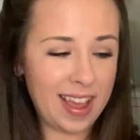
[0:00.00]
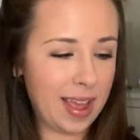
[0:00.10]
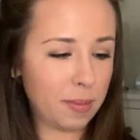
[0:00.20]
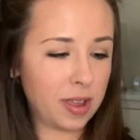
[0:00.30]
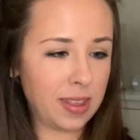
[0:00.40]

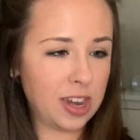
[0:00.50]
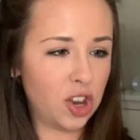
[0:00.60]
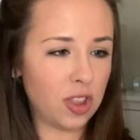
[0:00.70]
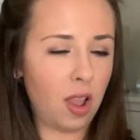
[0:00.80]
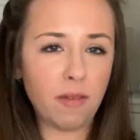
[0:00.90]
because I
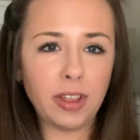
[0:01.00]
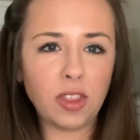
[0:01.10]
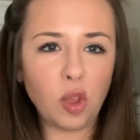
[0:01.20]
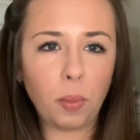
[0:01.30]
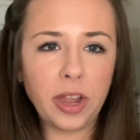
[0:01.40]
just love it
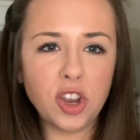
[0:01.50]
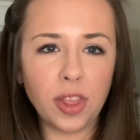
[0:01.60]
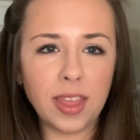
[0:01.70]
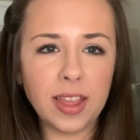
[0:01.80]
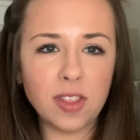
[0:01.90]
so much. I
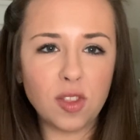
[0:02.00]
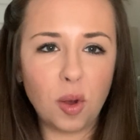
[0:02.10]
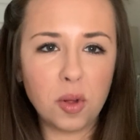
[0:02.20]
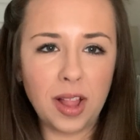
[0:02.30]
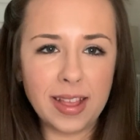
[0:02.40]
think it's
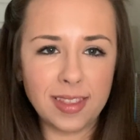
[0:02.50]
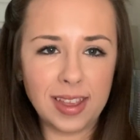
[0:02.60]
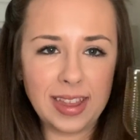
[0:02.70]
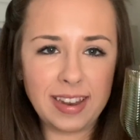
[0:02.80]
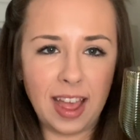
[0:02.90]
so classic
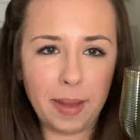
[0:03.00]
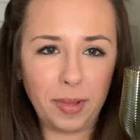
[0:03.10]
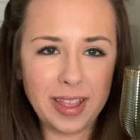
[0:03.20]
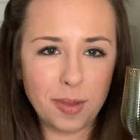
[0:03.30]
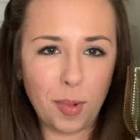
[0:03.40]
and
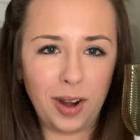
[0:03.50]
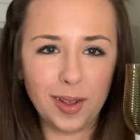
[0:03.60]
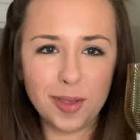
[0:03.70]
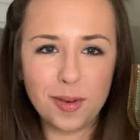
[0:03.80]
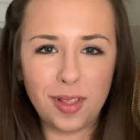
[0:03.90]
timeless, but
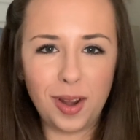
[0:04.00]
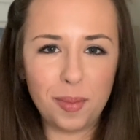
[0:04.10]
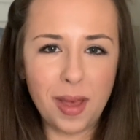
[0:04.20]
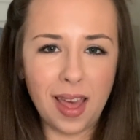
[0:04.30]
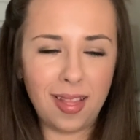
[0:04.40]
also a little
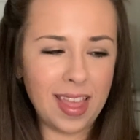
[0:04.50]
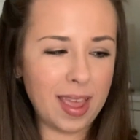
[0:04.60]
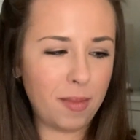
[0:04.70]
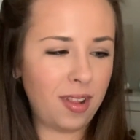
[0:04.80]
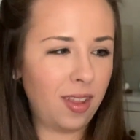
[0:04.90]
bit
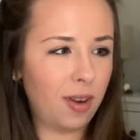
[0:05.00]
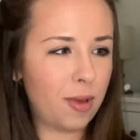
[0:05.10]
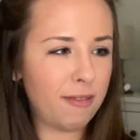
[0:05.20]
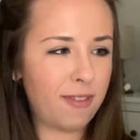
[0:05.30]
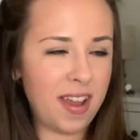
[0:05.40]
glam and a little
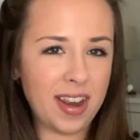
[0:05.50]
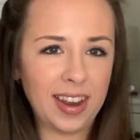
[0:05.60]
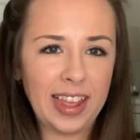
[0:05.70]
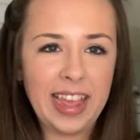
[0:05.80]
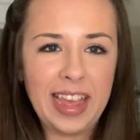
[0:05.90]
bit fun.
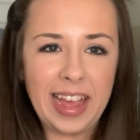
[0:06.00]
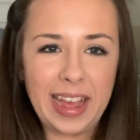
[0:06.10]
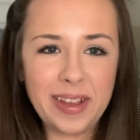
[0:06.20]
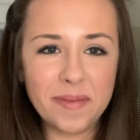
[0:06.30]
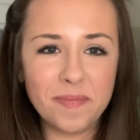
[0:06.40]

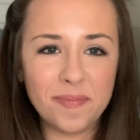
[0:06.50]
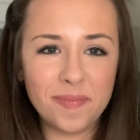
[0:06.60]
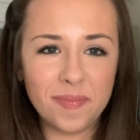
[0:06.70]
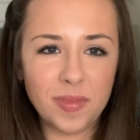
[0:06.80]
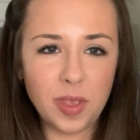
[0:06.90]

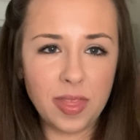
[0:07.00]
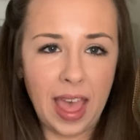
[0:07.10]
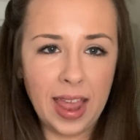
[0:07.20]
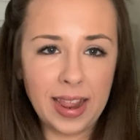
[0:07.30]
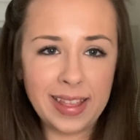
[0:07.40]
So
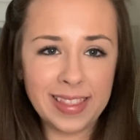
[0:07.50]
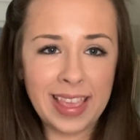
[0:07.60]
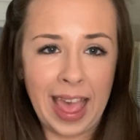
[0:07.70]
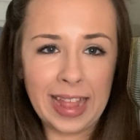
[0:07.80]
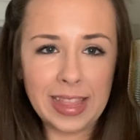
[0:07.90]
that is
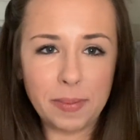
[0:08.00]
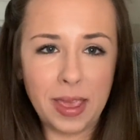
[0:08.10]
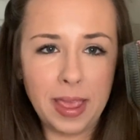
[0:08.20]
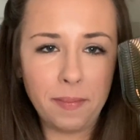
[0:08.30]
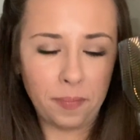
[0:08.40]

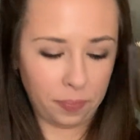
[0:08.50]
Gatsby.